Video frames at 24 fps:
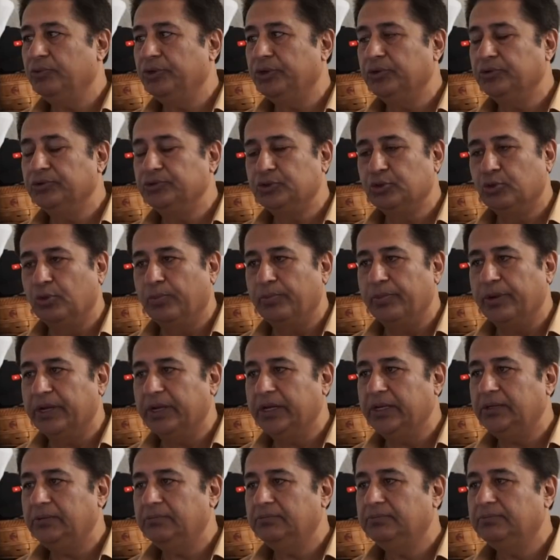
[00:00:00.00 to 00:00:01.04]
we're going to open
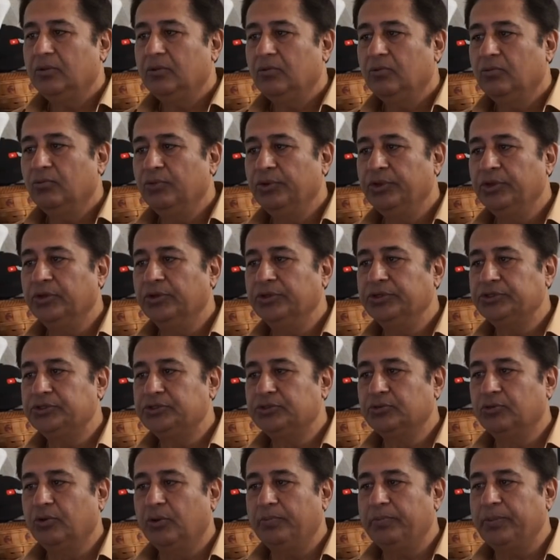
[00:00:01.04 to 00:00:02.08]
it. We're going
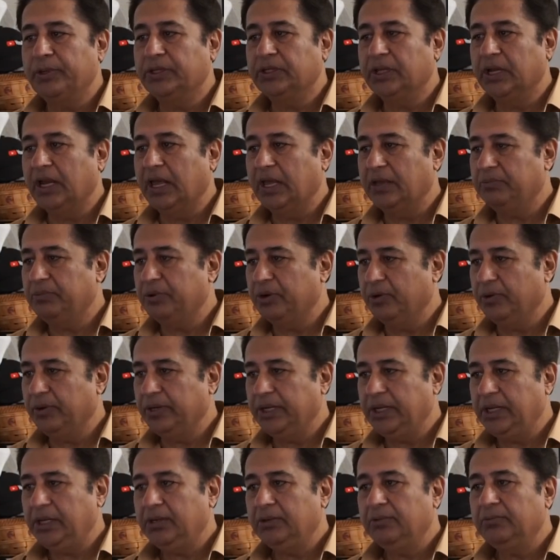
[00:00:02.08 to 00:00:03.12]
to open the
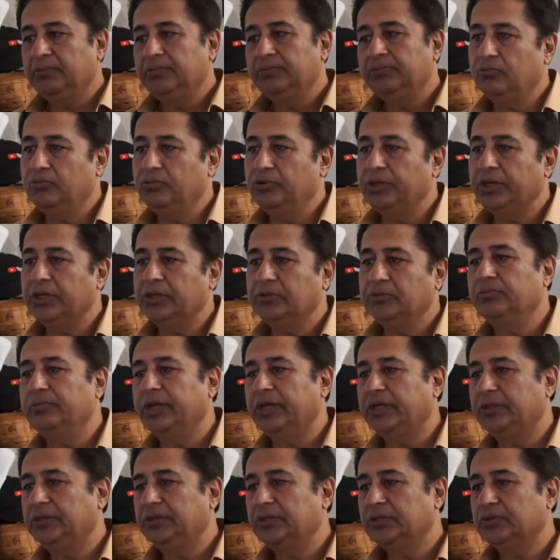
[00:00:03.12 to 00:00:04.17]
library. We can
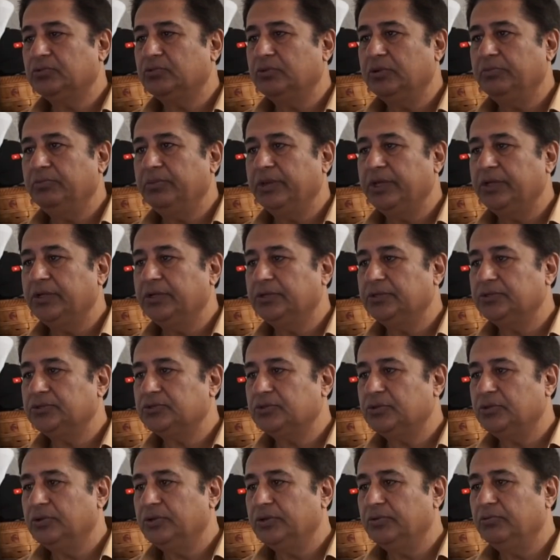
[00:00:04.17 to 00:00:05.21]
make this one bigger
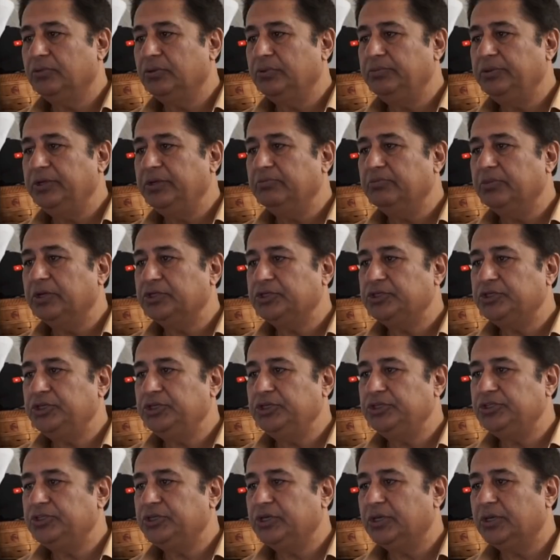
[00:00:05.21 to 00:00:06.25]
so it will be much
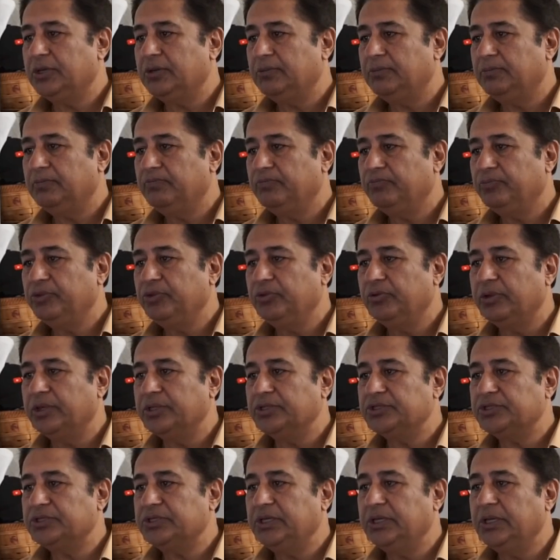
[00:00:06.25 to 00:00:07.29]
easier. You
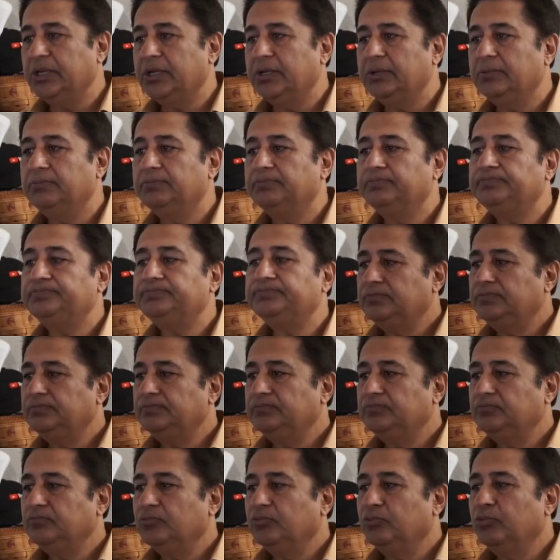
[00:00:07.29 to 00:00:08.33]
can see it.
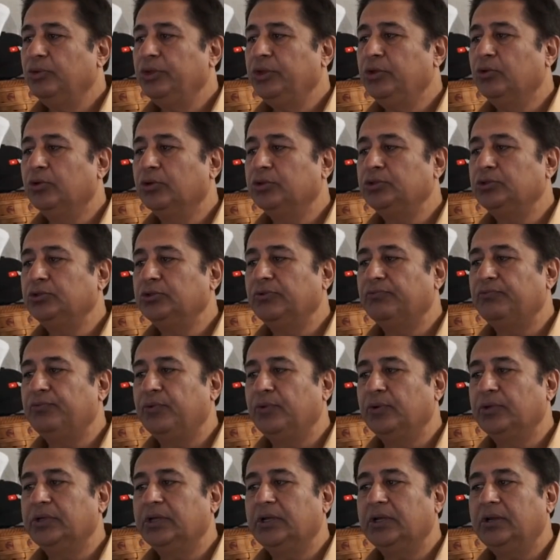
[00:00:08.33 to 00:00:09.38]
We go to the
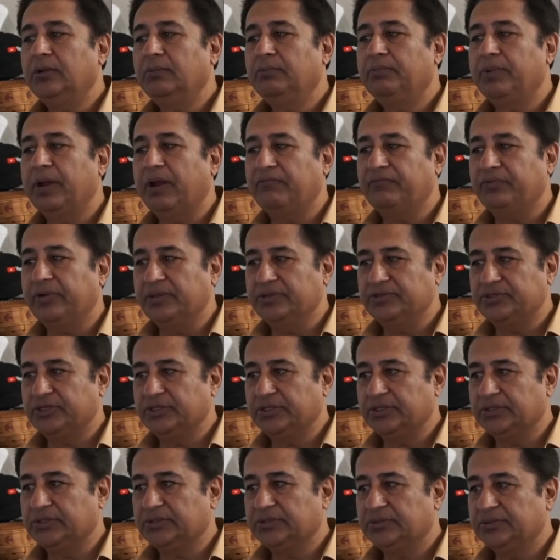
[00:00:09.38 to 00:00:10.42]
folder
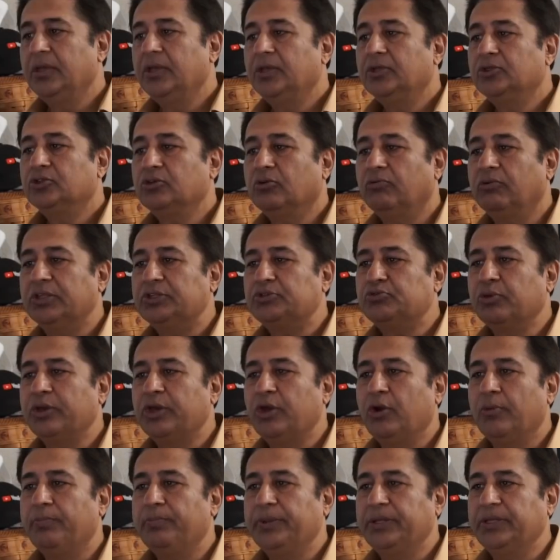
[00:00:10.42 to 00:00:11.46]
preferences. So once
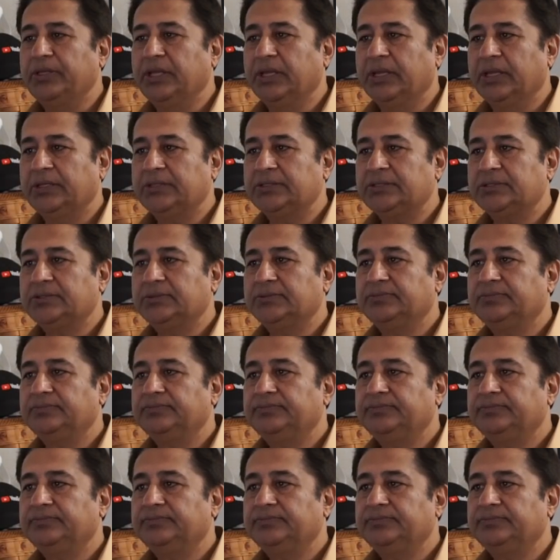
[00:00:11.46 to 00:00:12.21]
we open this,